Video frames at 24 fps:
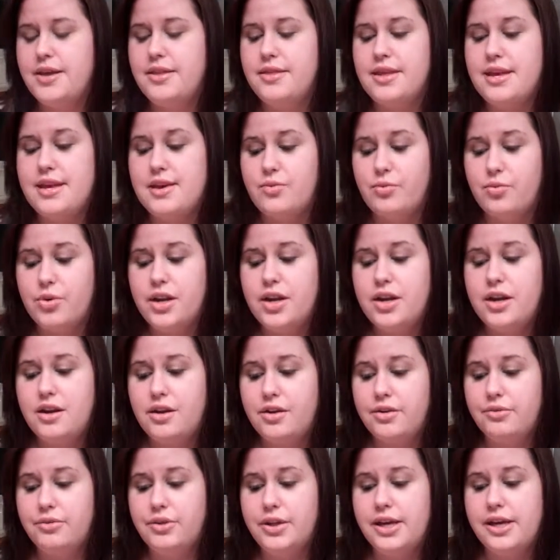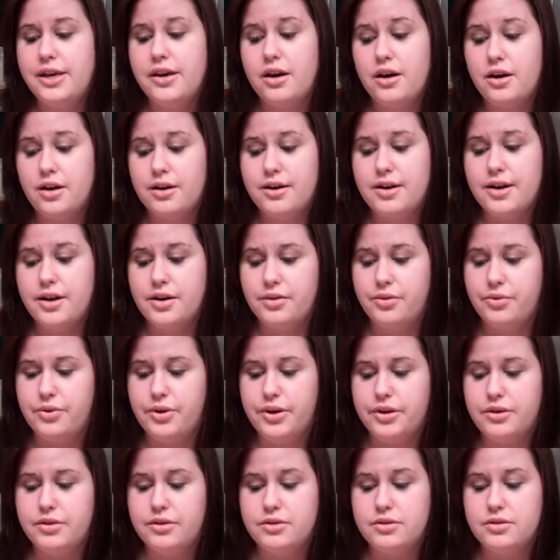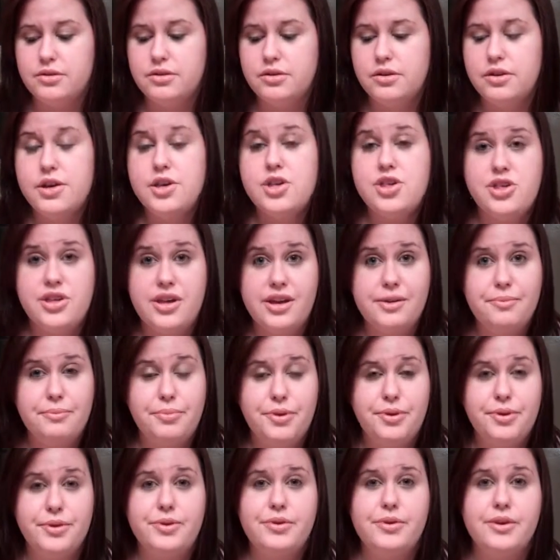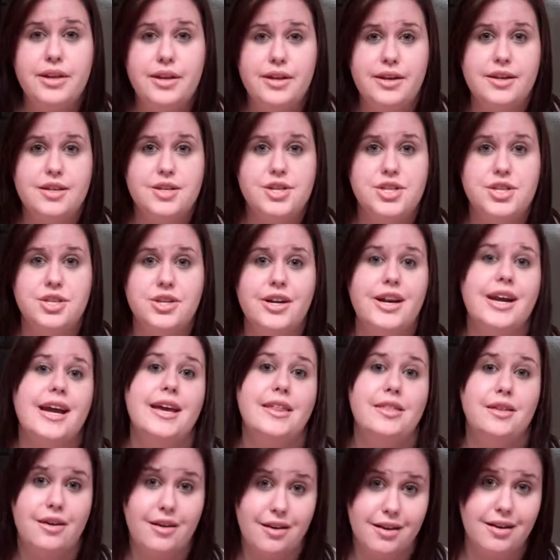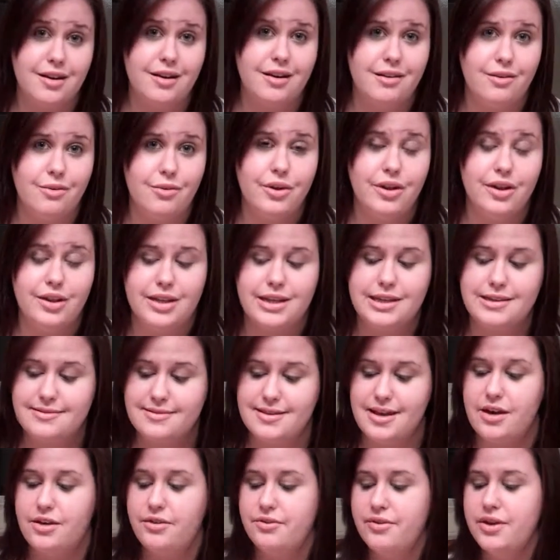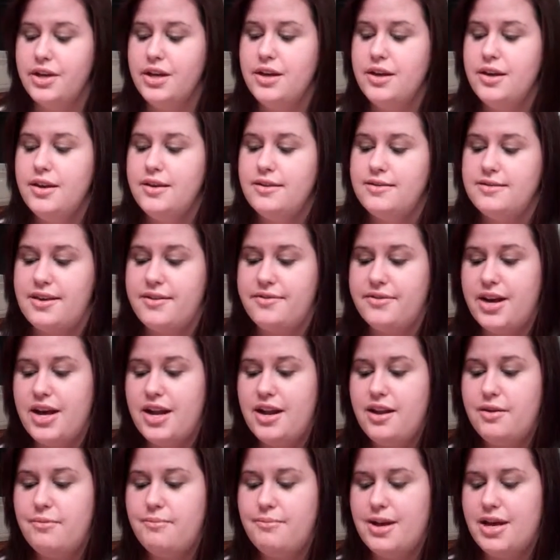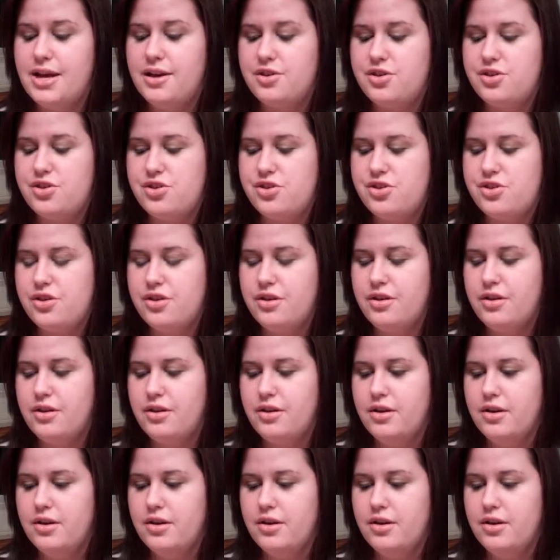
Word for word: the one and only Argan Oil shampoo, conditioner, and the Argan Oil itself. So I've kind of meshed